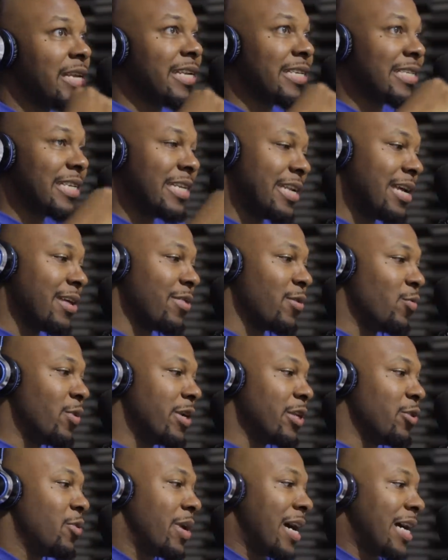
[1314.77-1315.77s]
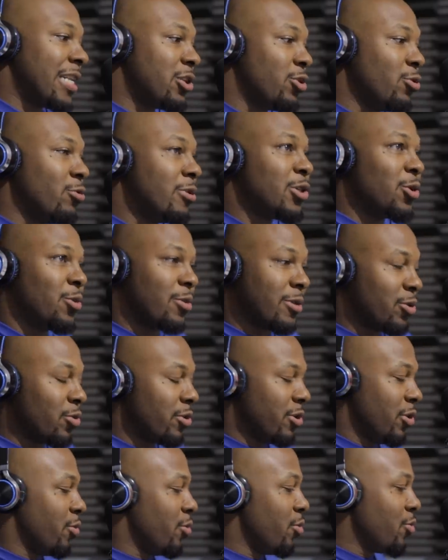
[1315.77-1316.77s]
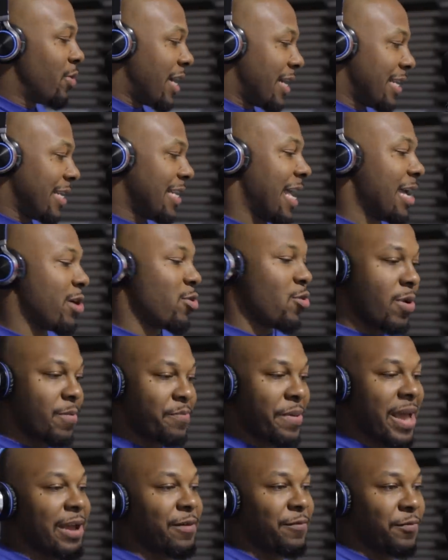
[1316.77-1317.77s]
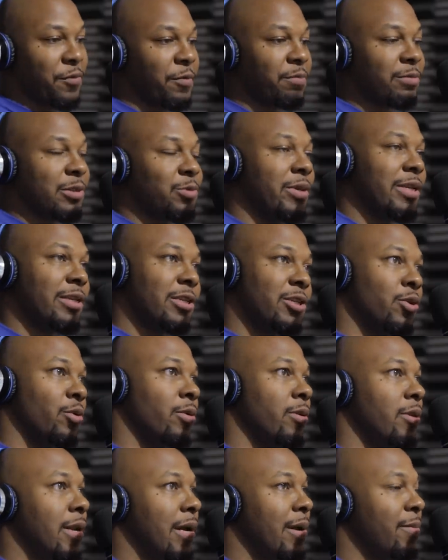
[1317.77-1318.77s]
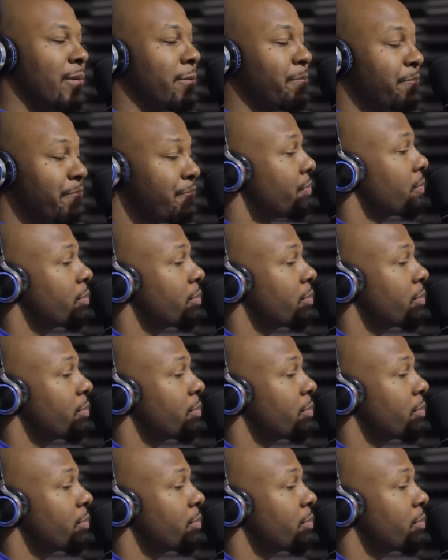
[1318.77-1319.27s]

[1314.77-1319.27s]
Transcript: Then there's another one. You got two joints on you. You kind of like going back and forth between the joint. You know what I mean?